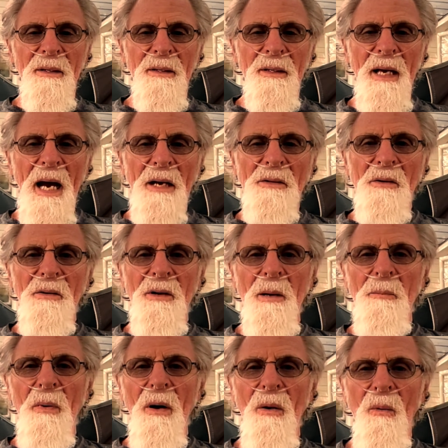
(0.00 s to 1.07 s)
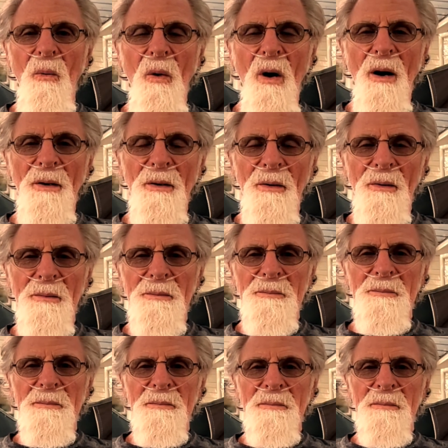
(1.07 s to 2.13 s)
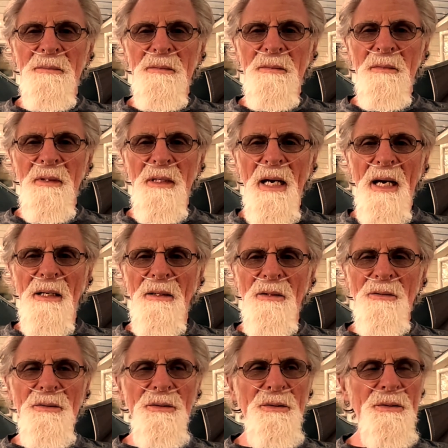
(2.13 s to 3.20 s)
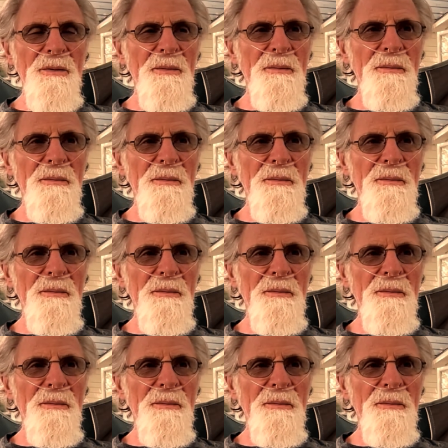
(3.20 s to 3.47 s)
gathered up our water, gallons,